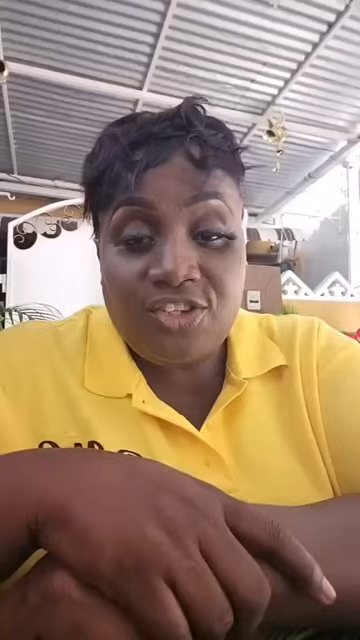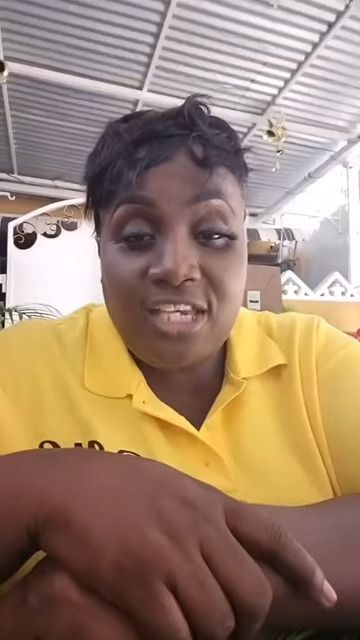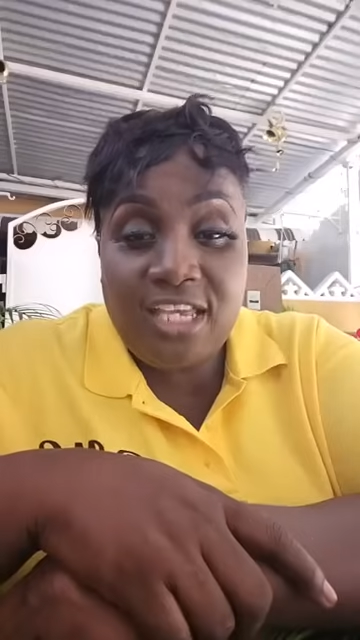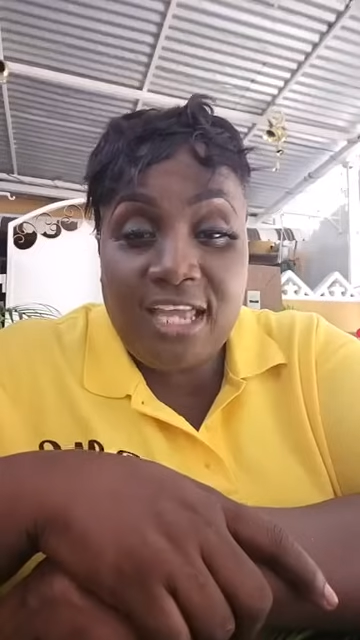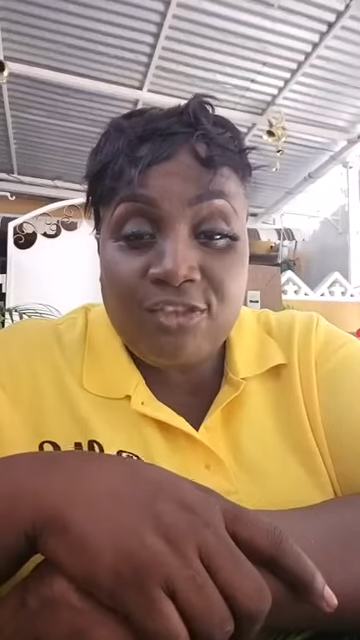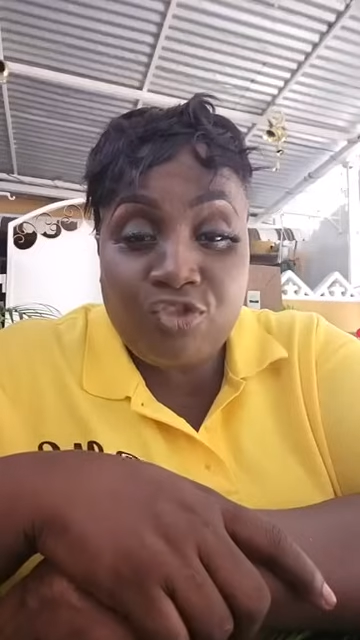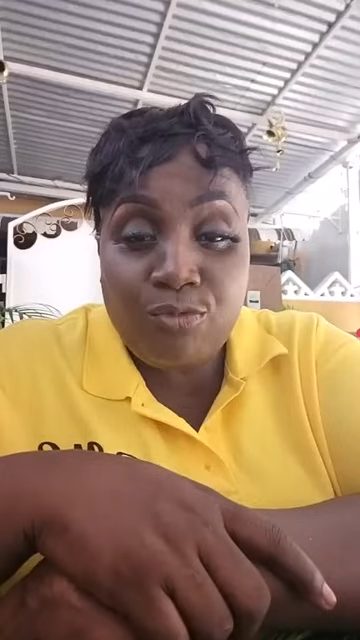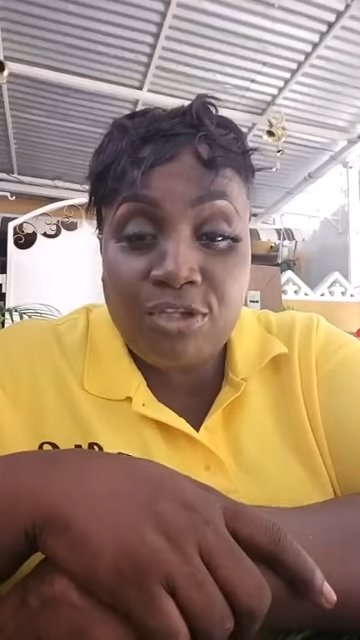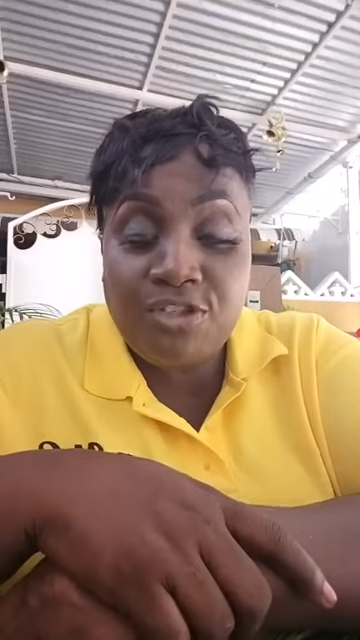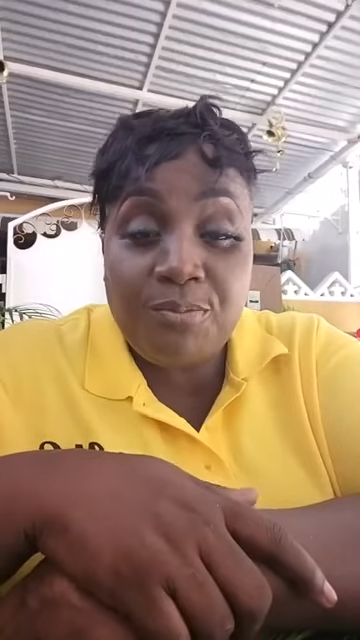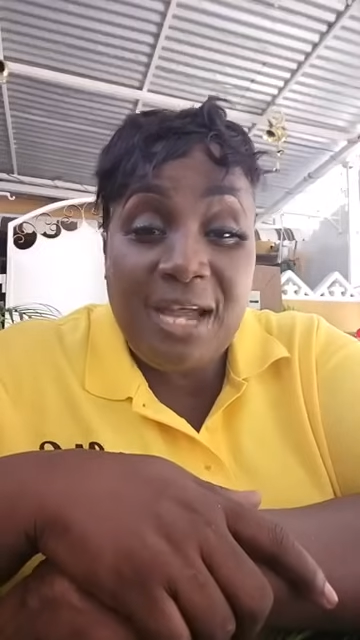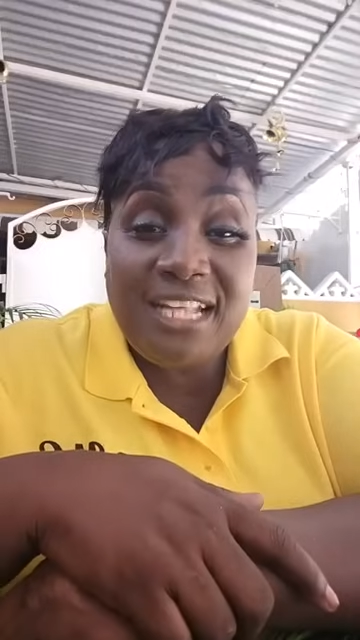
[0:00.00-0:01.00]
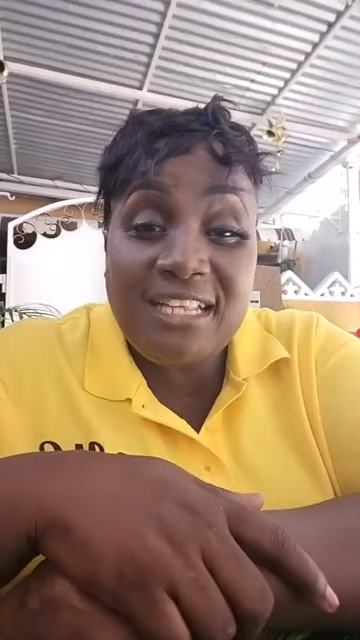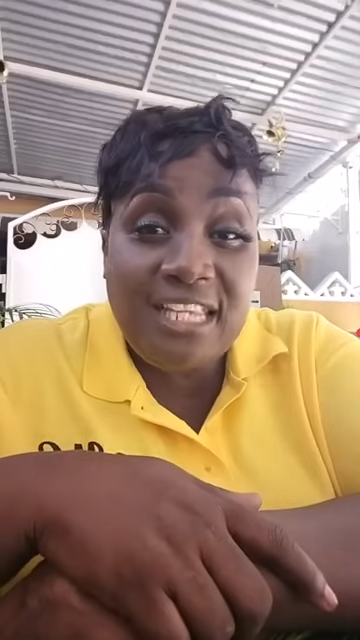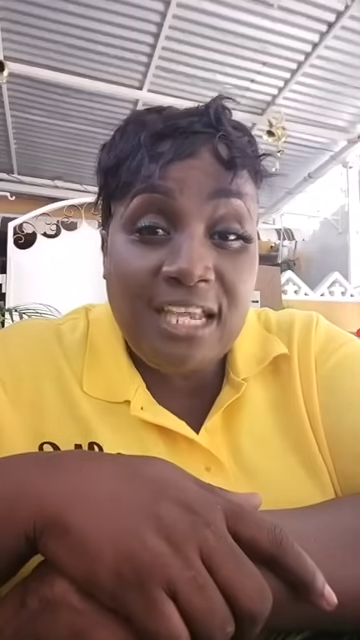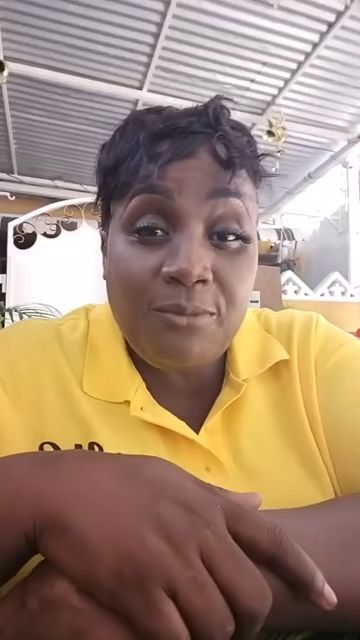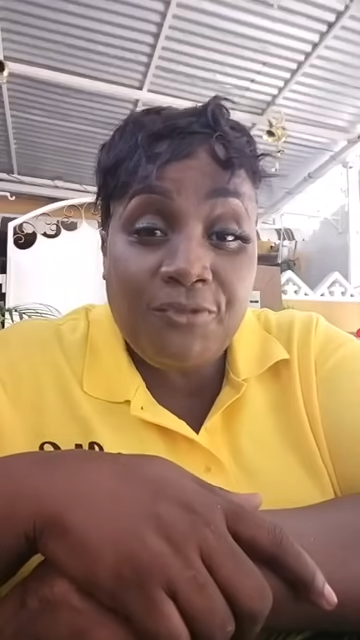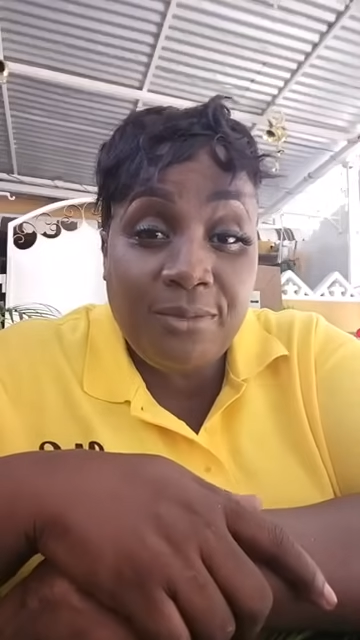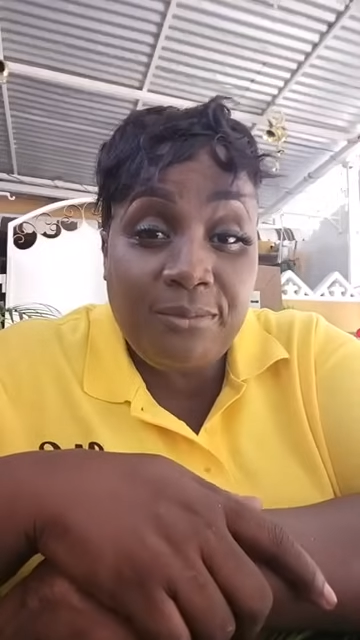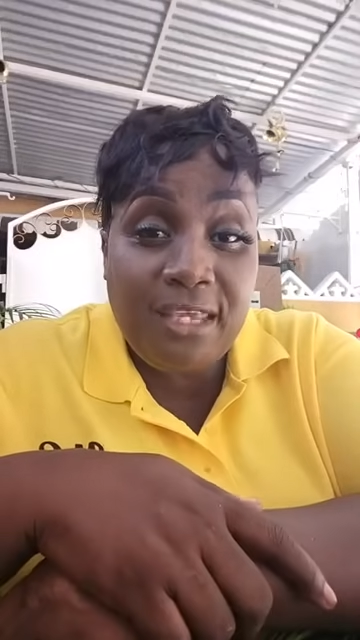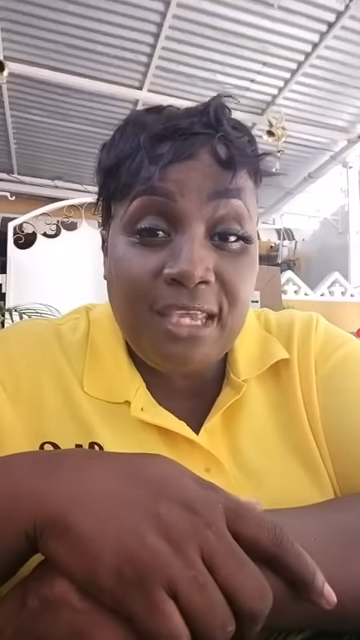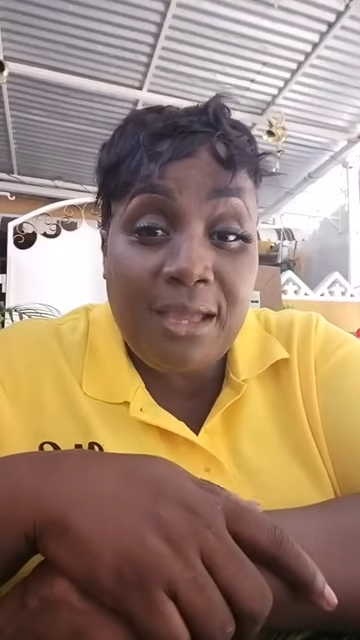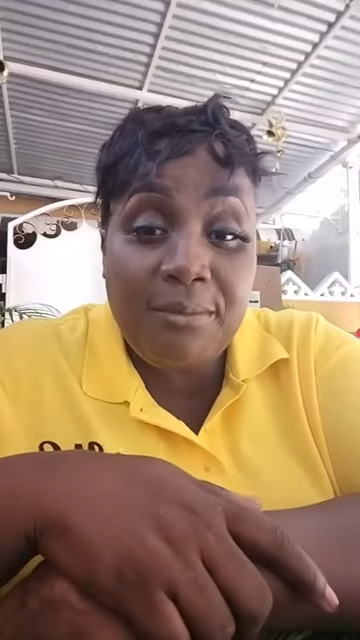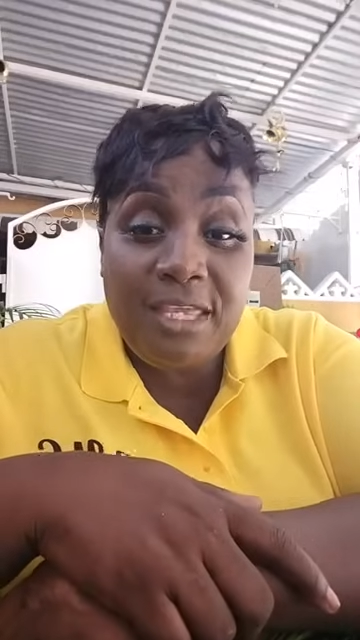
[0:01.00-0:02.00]
She gets so much bad name for
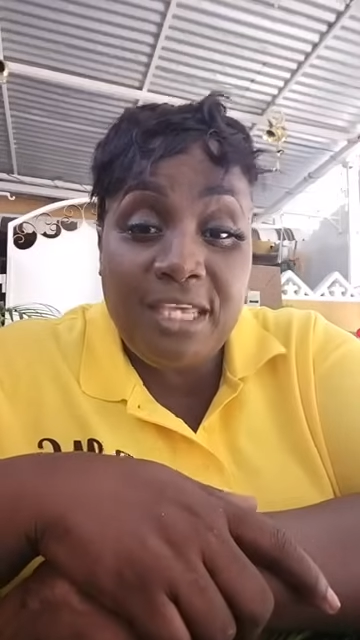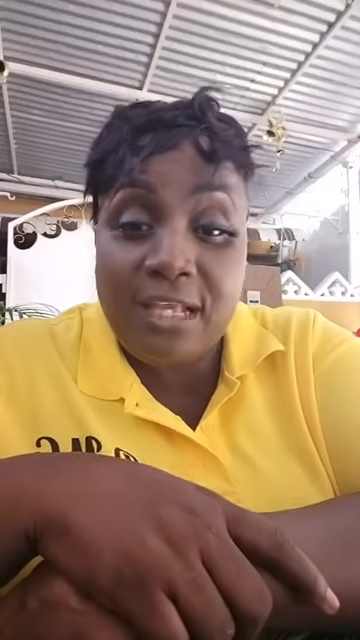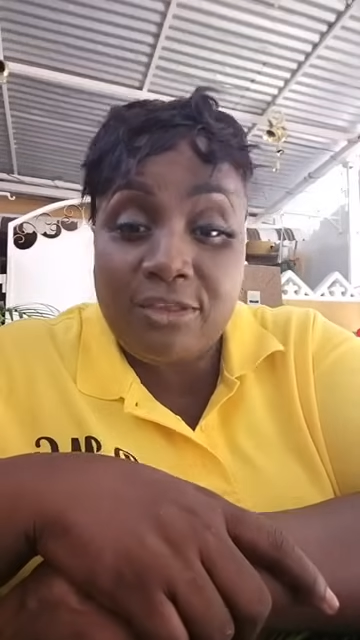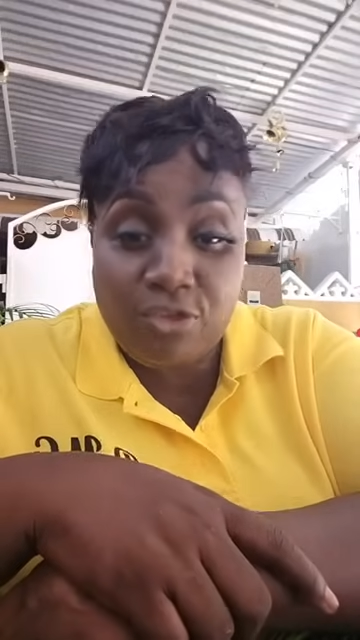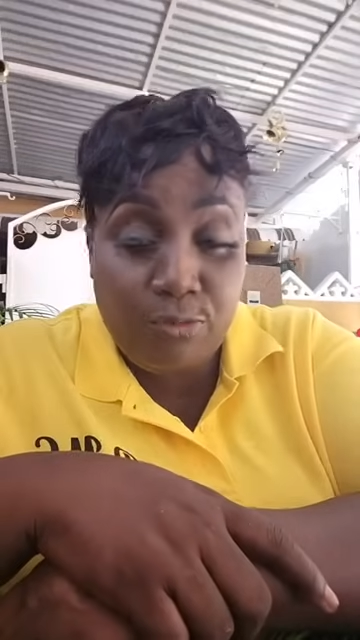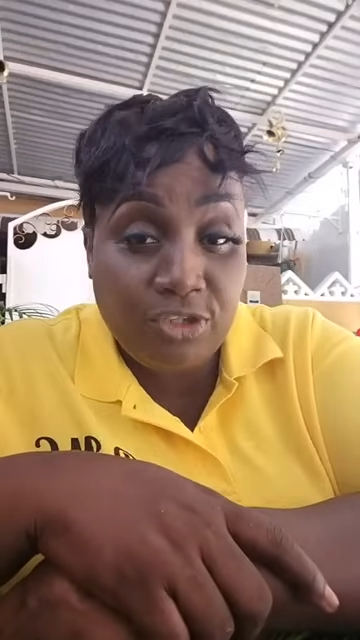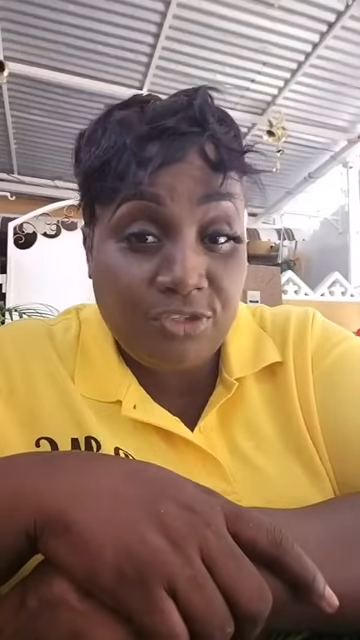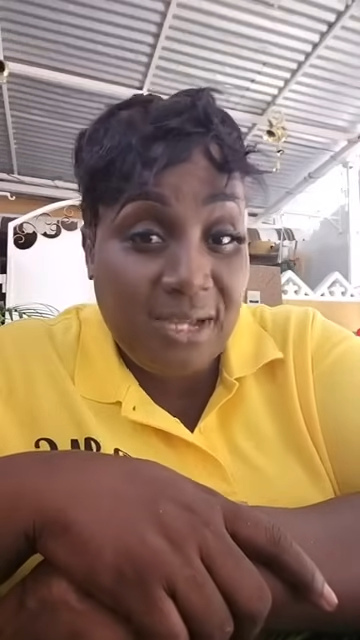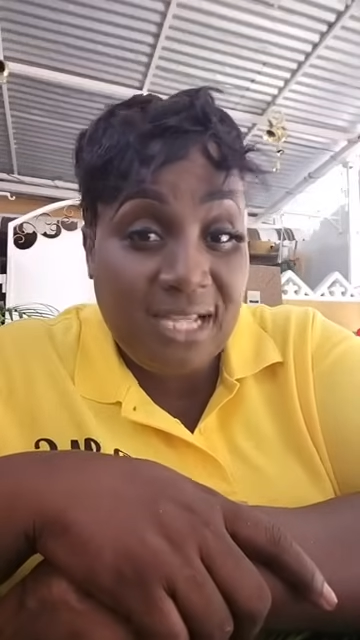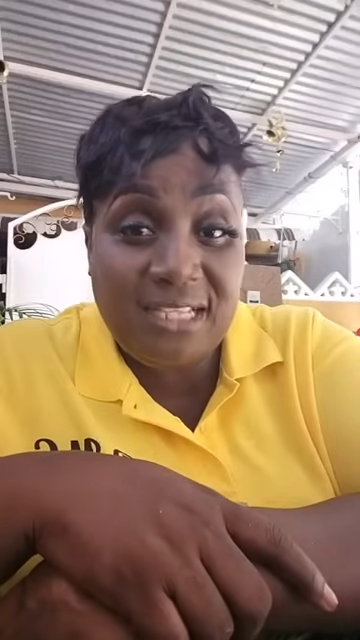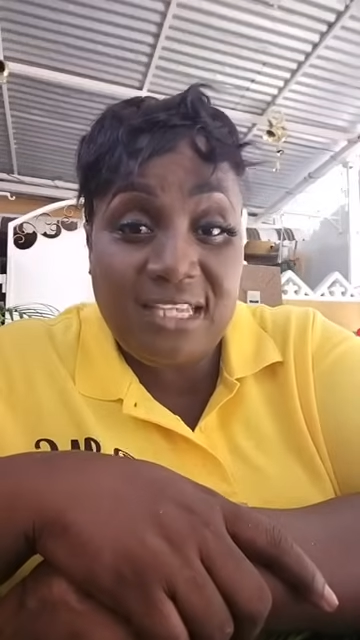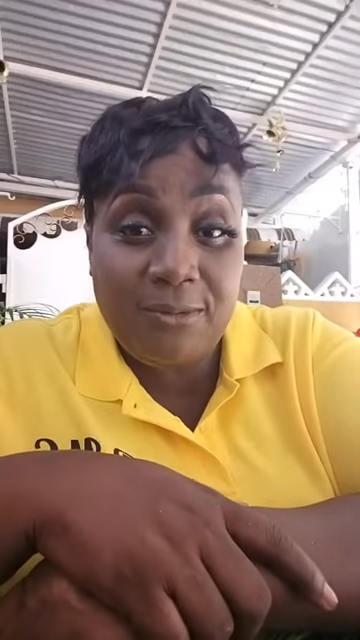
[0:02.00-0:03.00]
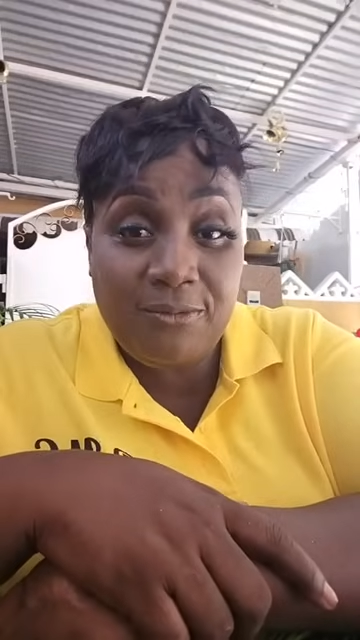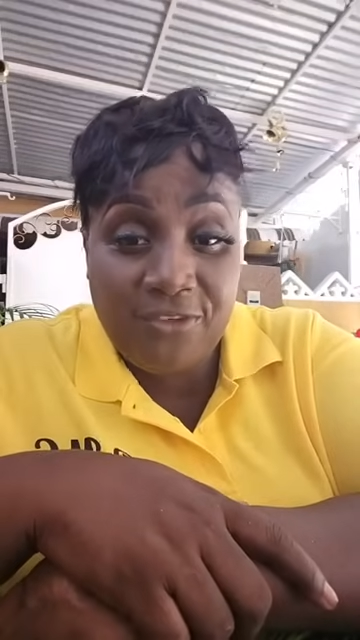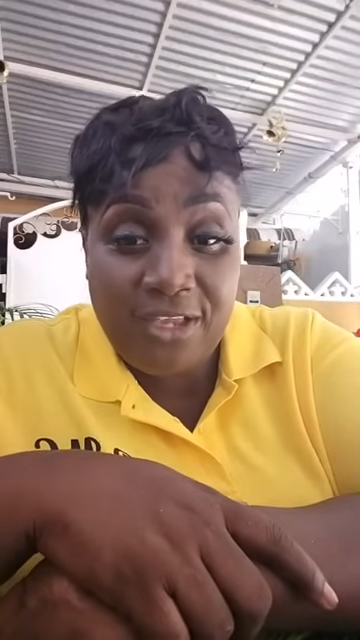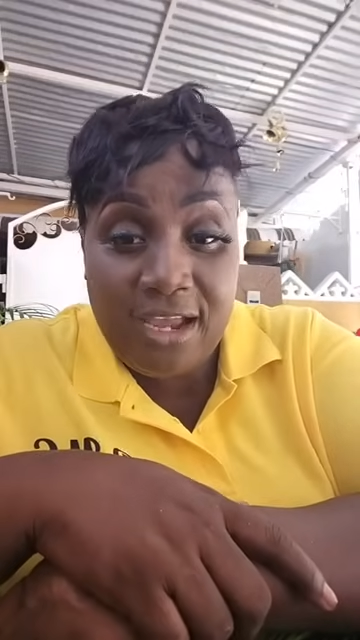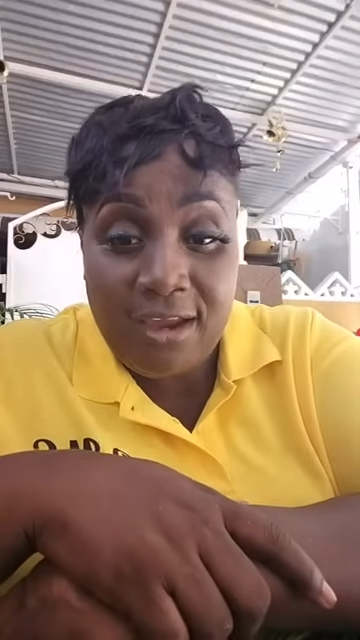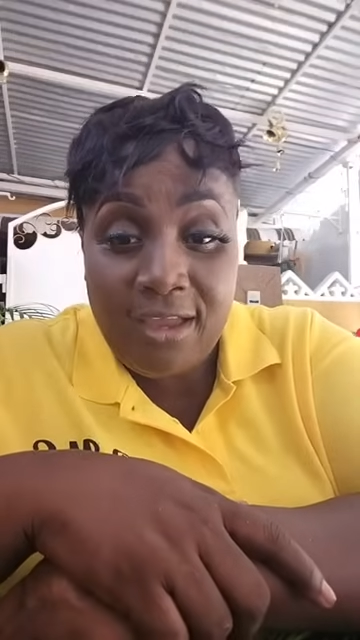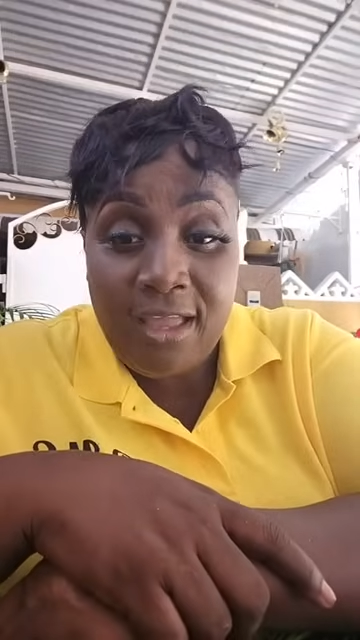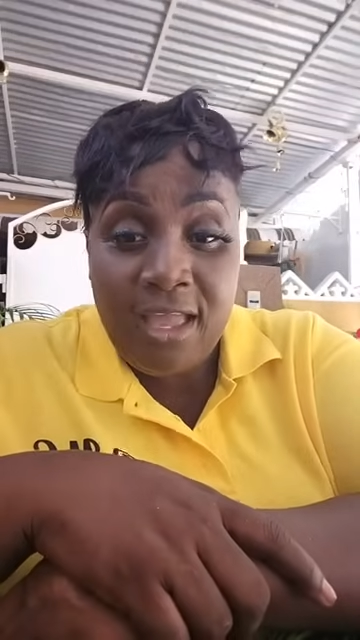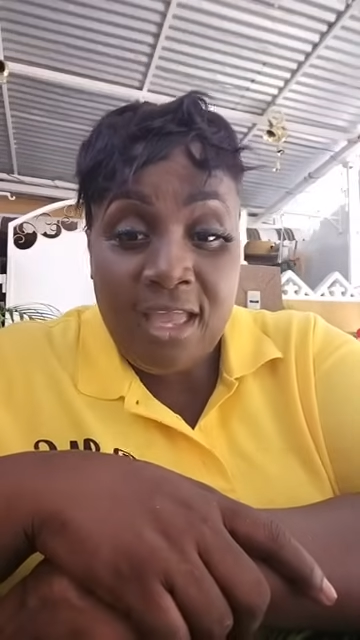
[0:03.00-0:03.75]
me and me get so much bad name for her.